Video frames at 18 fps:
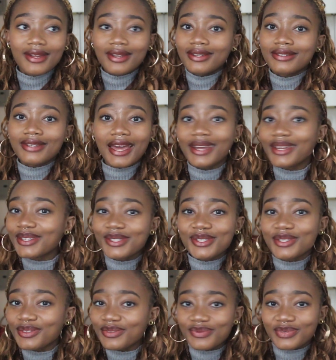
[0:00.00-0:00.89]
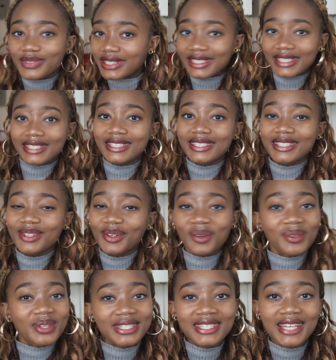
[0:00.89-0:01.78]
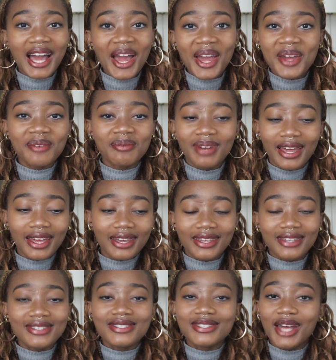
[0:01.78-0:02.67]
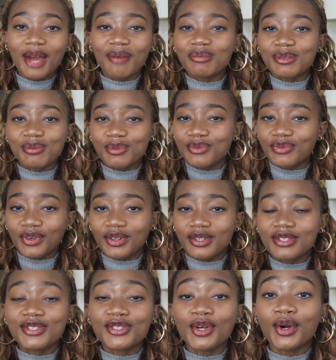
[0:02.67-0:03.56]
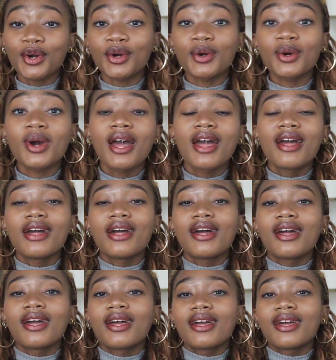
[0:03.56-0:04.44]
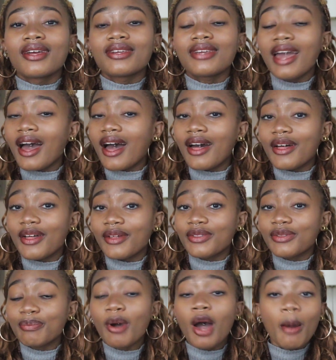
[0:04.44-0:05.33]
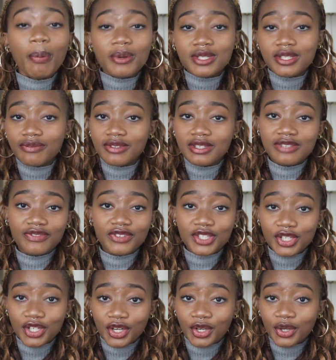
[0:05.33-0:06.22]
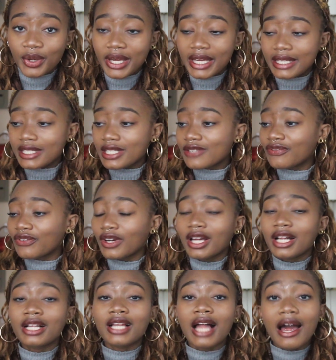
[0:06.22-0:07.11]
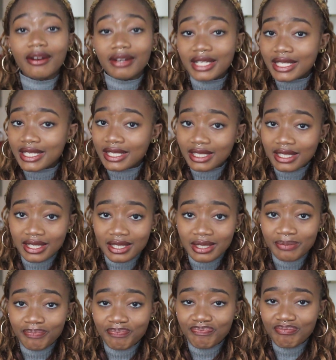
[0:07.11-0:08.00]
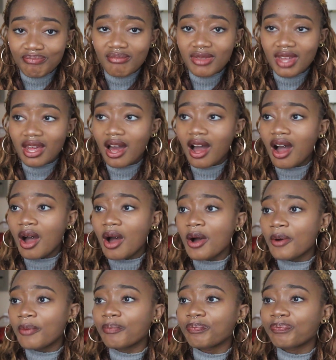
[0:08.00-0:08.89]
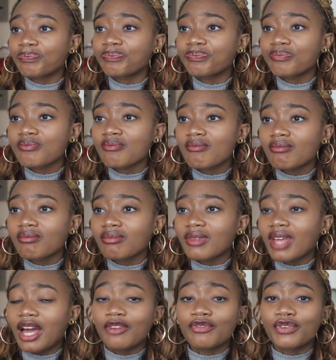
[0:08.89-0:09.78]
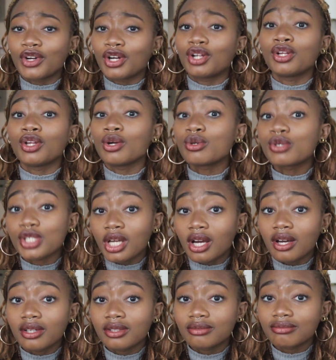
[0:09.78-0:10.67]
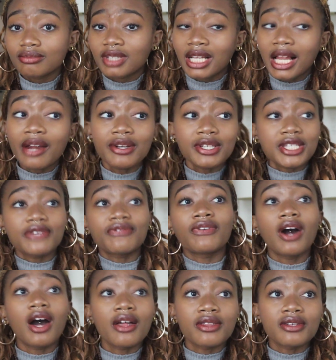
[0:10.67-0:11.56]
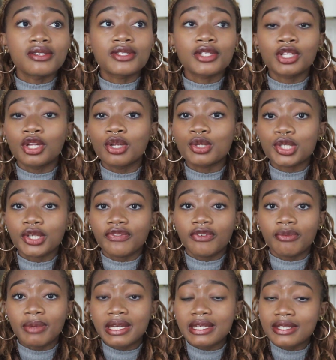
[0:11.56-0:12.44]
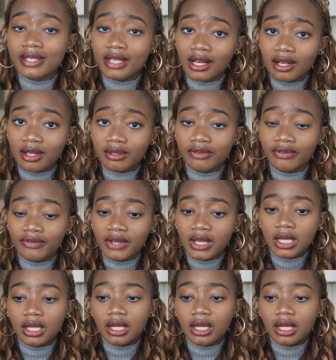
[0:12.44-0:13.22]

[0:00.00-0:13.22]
negatively all the time. Like it's time to move on. So yeah, the purpose of this video is for clarity, and for closure. Clarity for others, closure for myself.